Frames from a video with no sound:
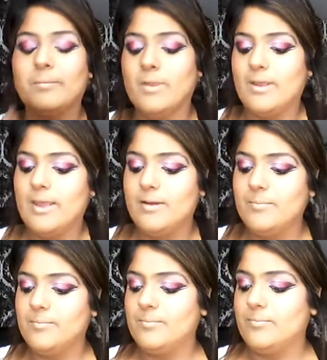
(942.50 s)
again.
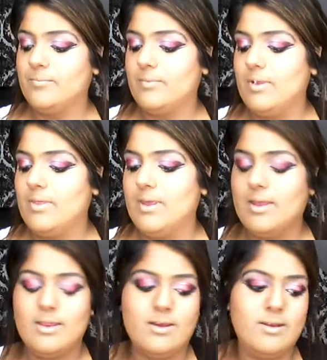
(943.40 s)
And
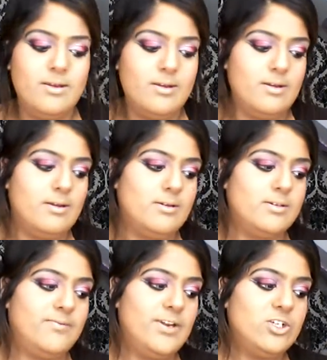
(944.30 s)
then
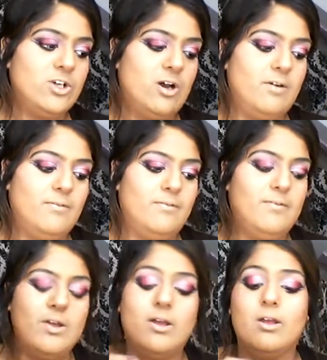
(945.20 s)
to finish off,
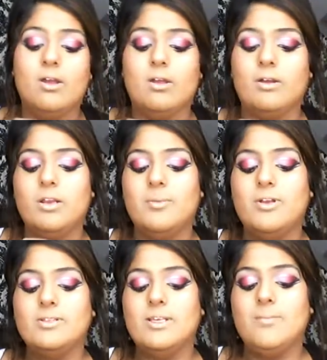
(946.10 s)
I'm going to be
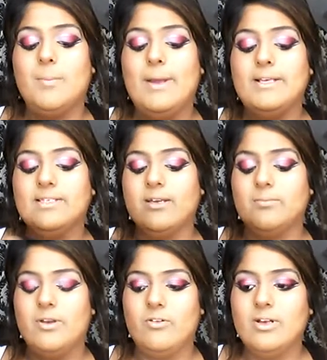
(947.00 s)
using my MAC Skin
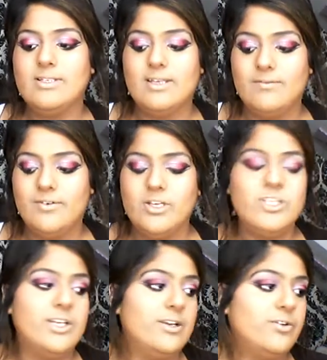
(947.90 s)
Mineral Skin
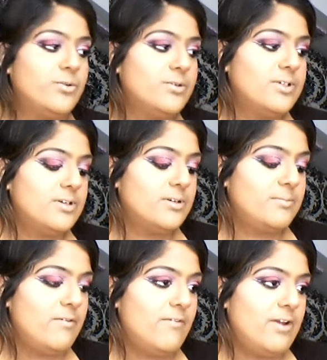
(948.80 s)
Finish in Adored,
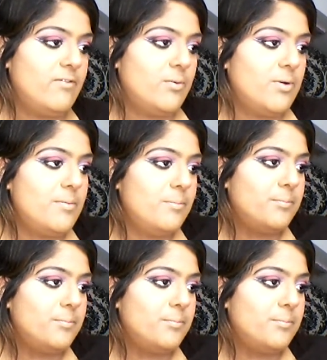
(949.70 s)
my favourite one.